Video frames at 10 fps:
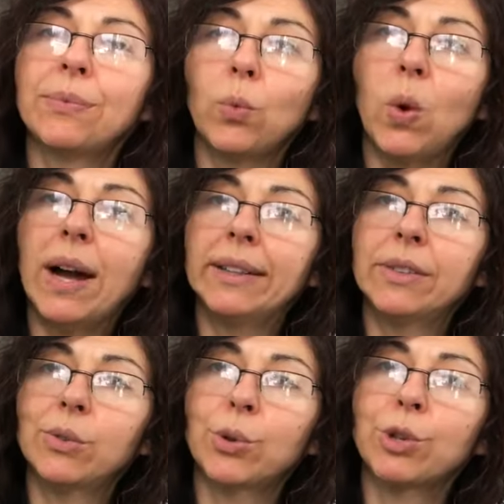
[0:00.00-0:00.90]

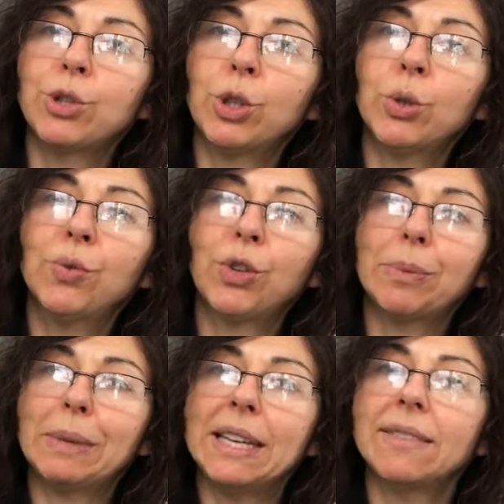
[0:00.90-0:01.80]
one or two for
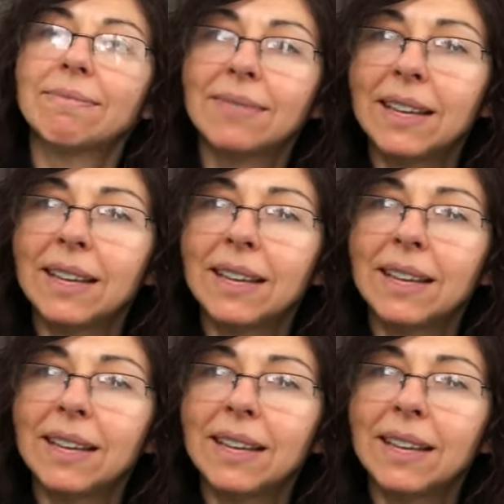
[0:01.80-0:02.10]
me